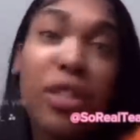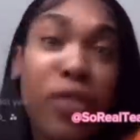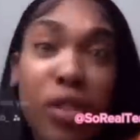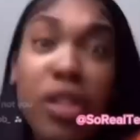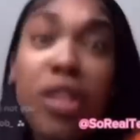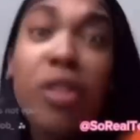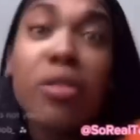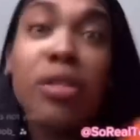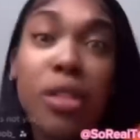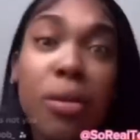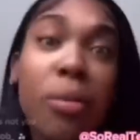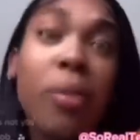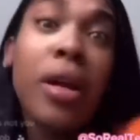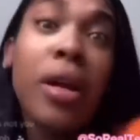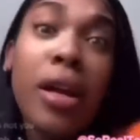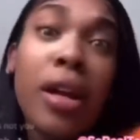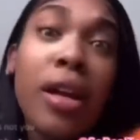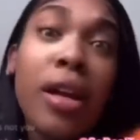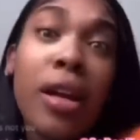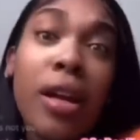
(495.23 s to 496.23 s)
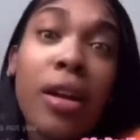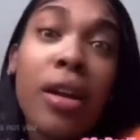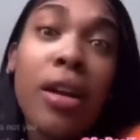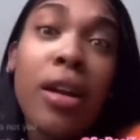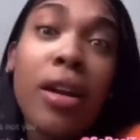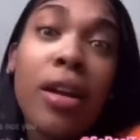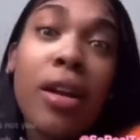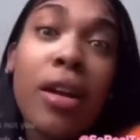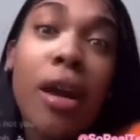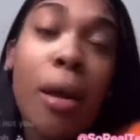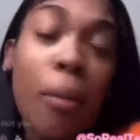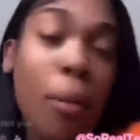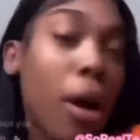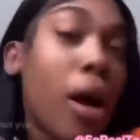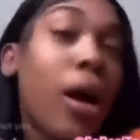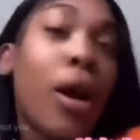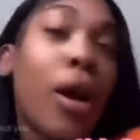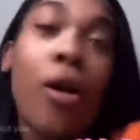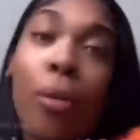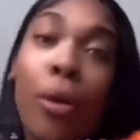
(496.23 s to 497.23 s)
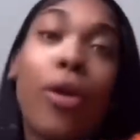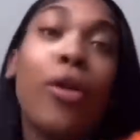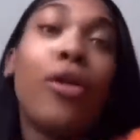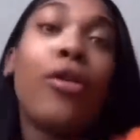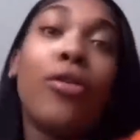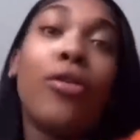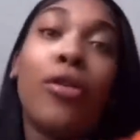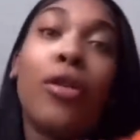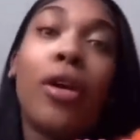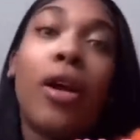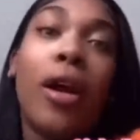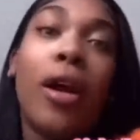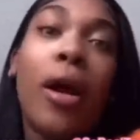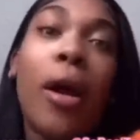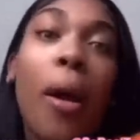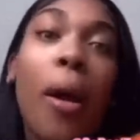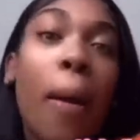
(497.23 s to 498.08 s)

Cause if it's up to me, I'm caught home a girlfriend.